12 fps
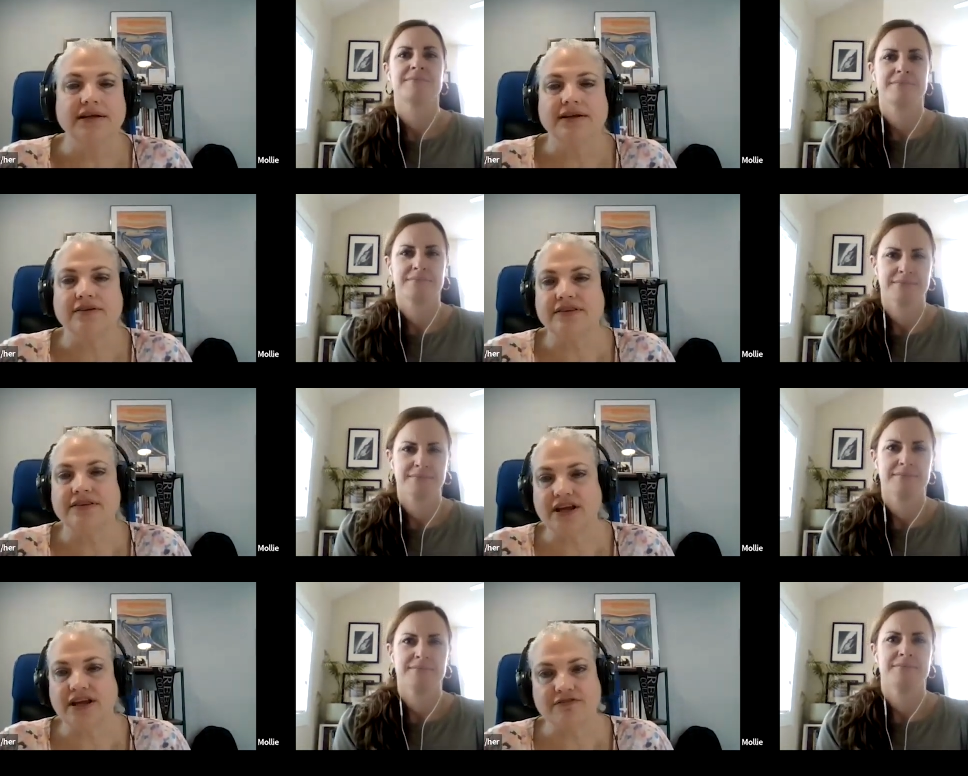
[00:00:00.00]
Speaker 1: is
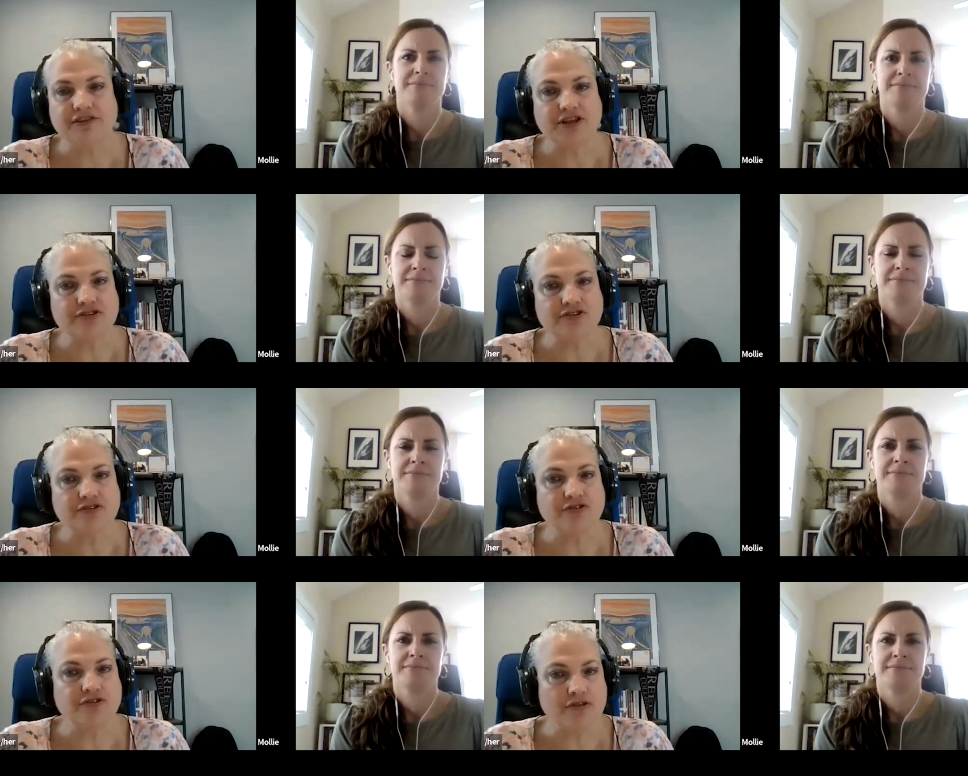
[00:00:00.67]
to carefully
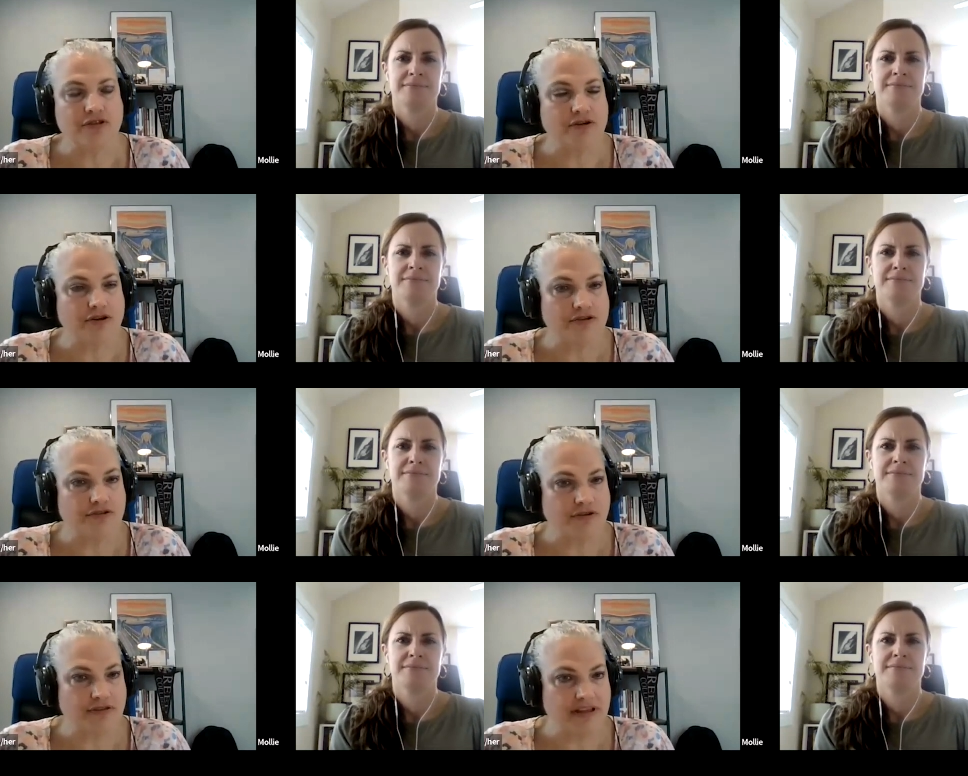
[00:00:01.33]
choose who they're going to
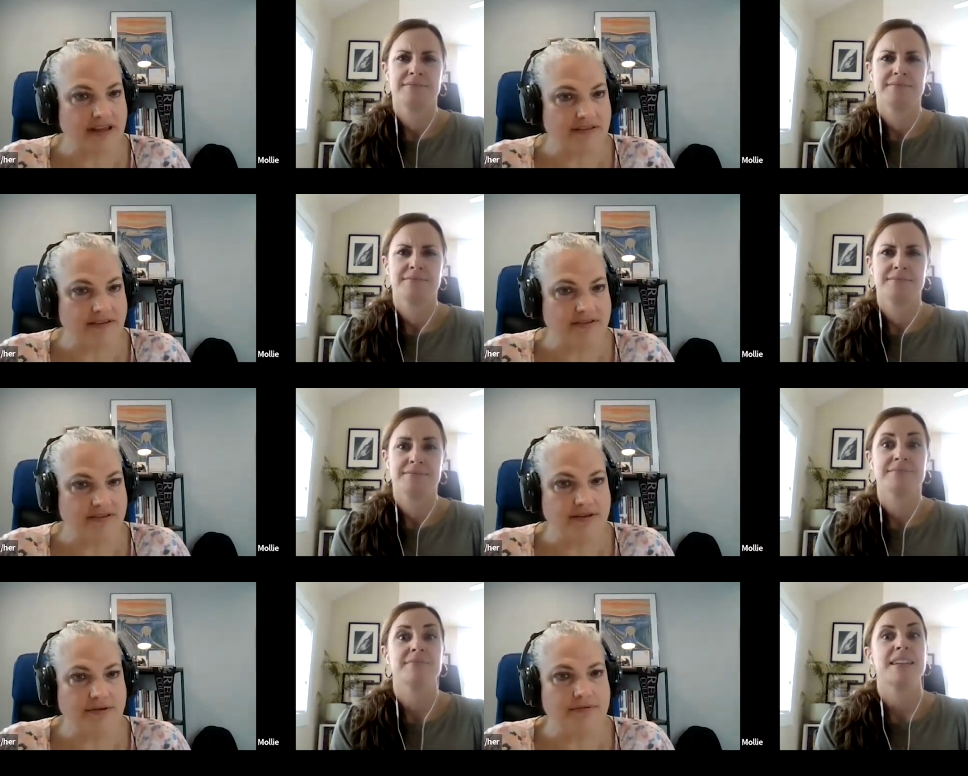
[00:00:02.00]
show the essay
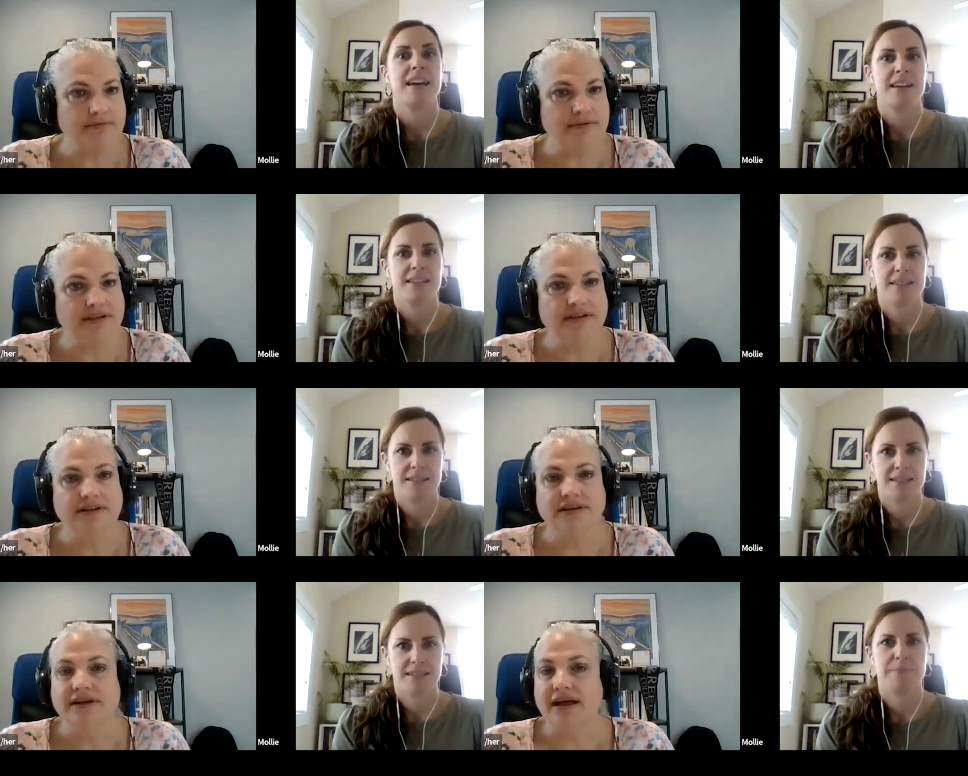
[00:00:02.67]
to
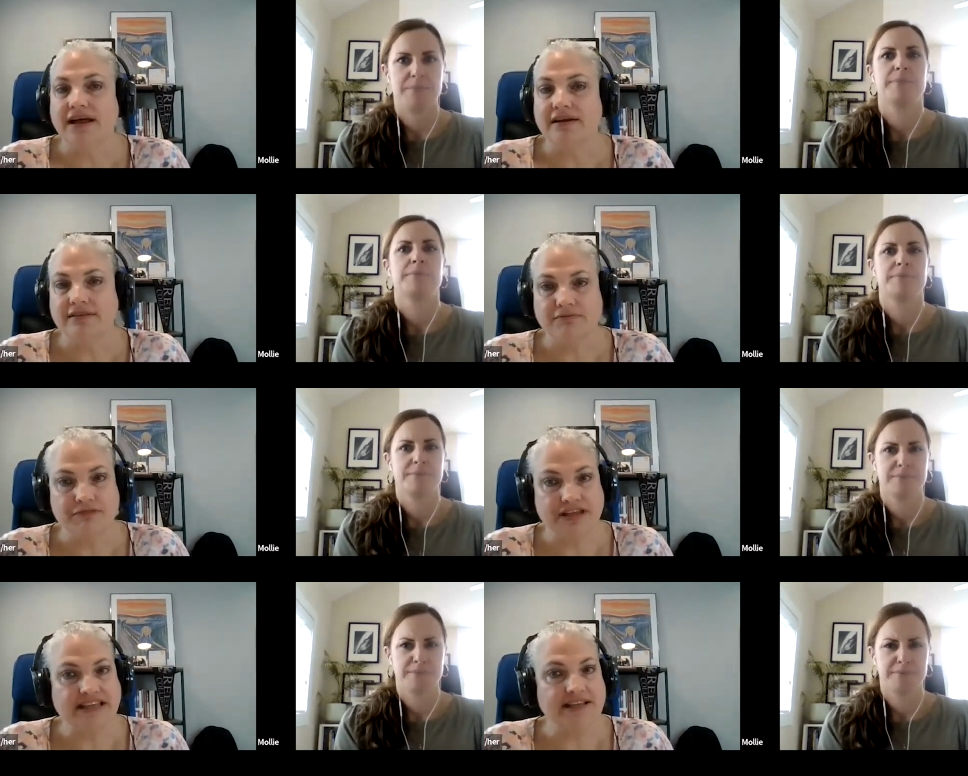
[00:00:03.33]
yes.
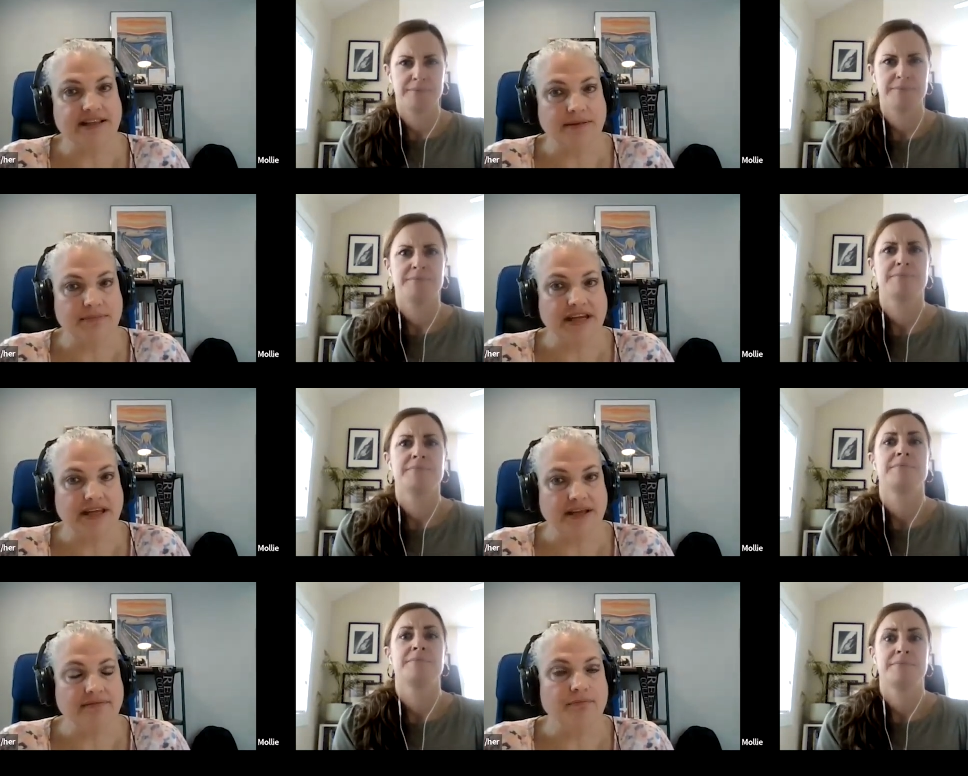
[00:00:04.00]
and really limit
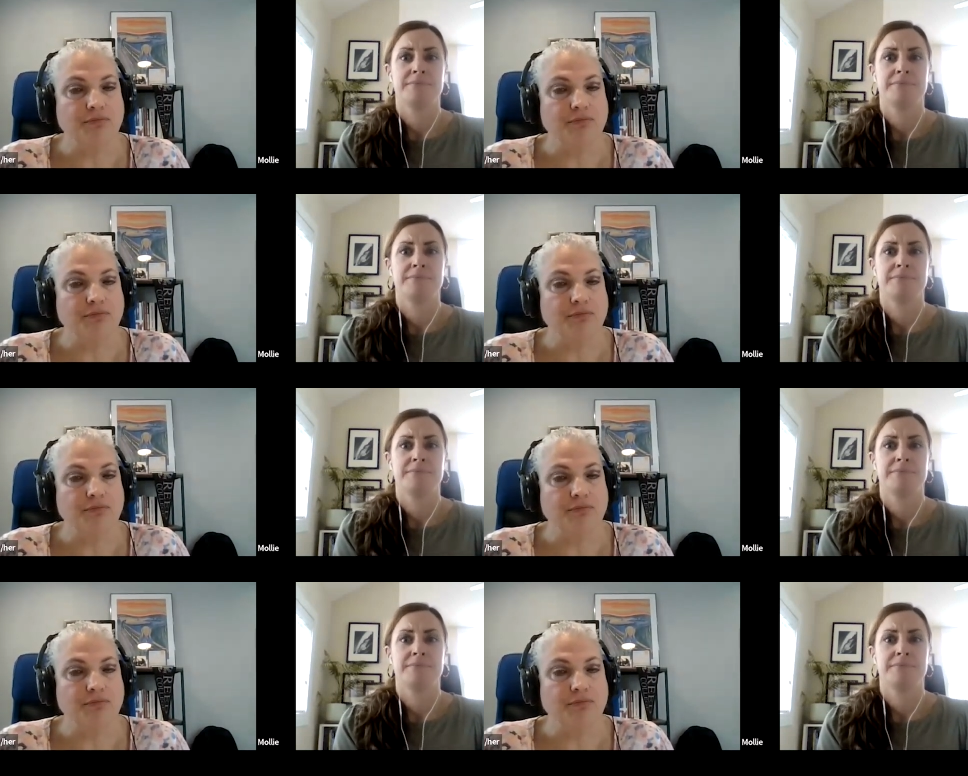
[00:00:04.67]
it.